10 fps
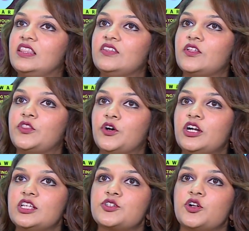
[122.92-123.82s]
think the
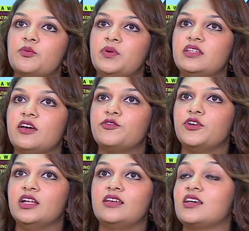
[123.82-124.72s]
third is going to be
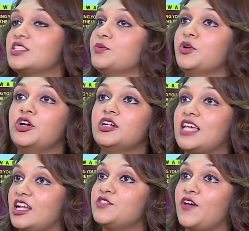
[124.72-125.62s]
definitely customer
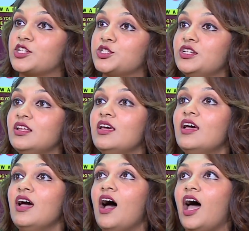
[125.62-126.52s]
satisfaction.
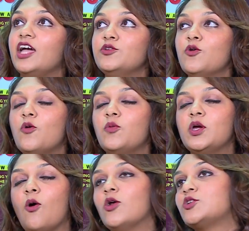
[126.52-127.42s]
I know
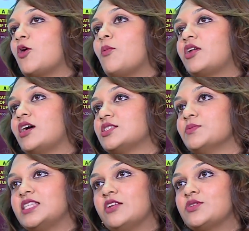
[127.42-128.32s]
we all talk about
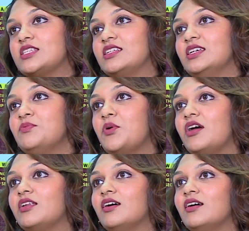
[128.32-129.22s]
customer centricity,
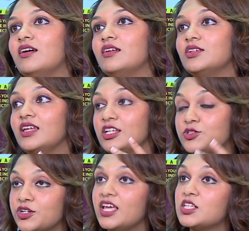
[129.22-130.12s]
but in
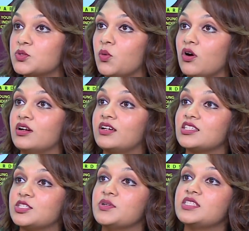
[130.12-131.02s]
today's world,
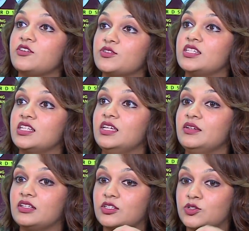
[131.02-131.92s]
customer centricity